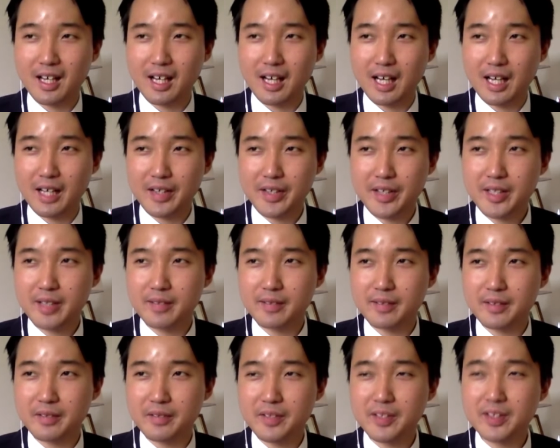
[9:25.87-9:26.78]
I think
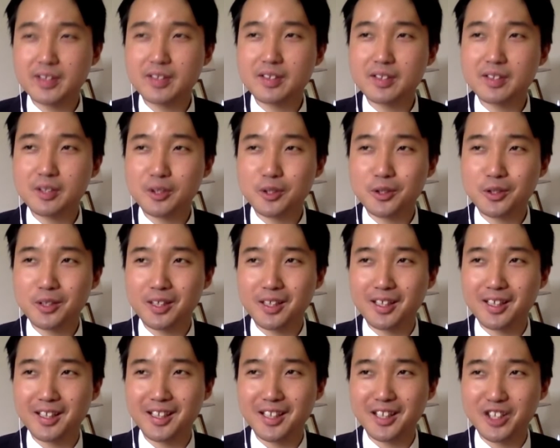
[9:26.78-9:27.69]
there isn't
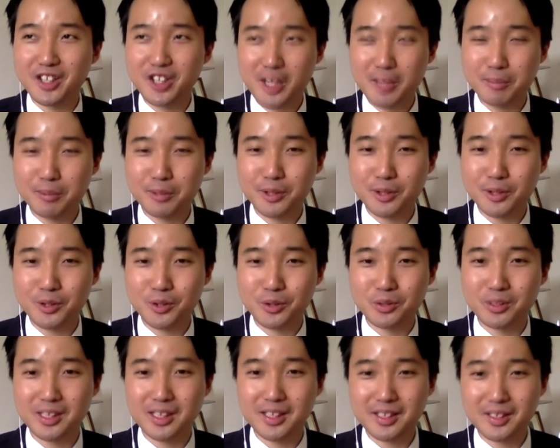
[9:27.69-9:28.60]
a chaplain
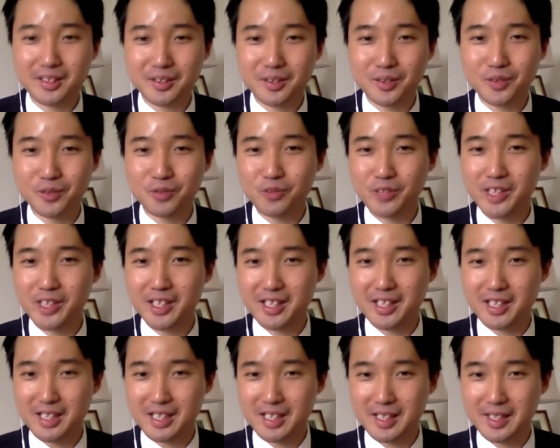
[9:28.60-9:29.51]
who doesn't
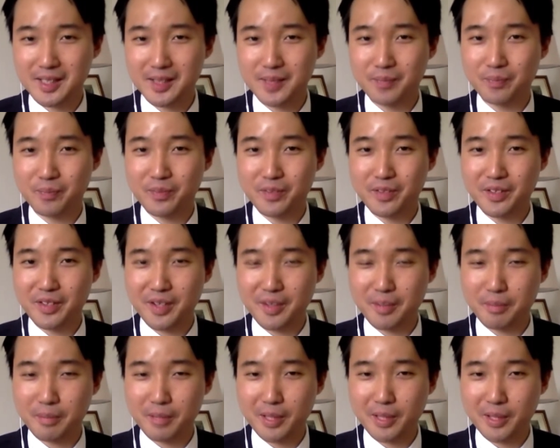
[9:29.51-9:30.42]
realize
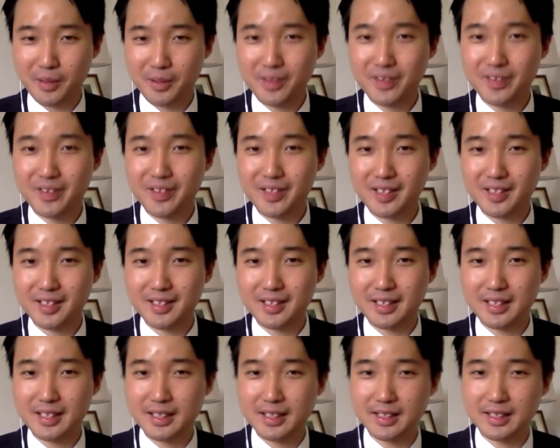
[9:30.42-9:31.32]
that bioethics
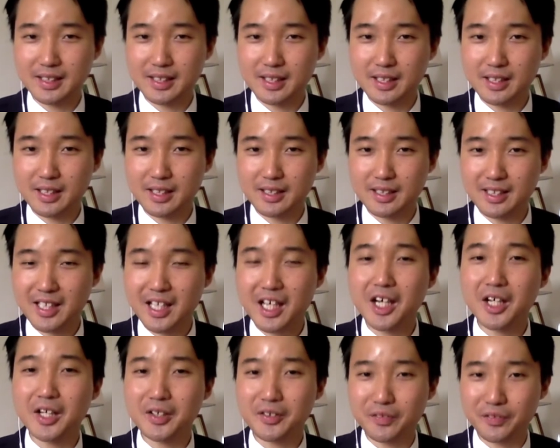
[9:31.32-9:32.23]
is a
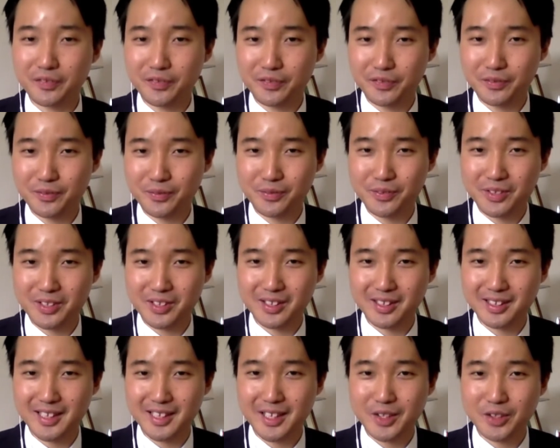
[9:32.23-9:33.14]
live
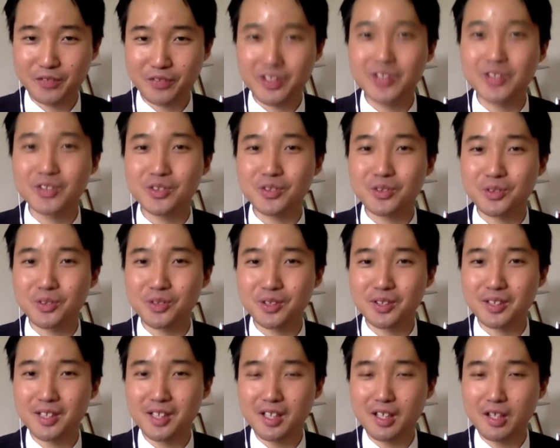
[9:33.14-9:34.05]
set of
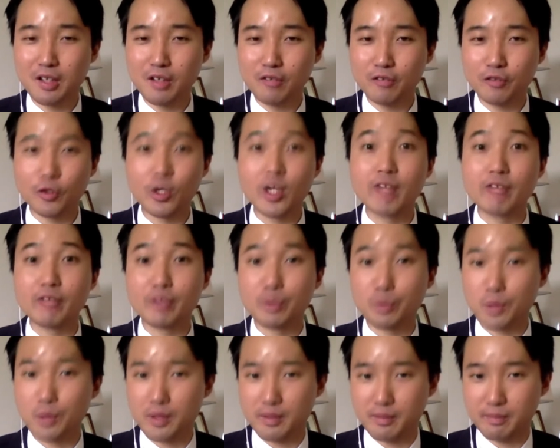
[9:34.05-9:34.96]
issues for
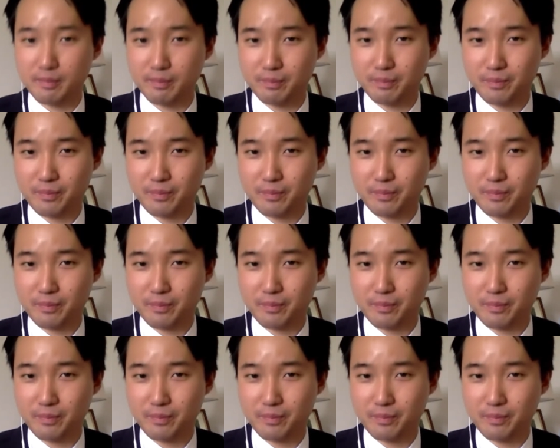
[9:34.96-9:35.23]
everyone.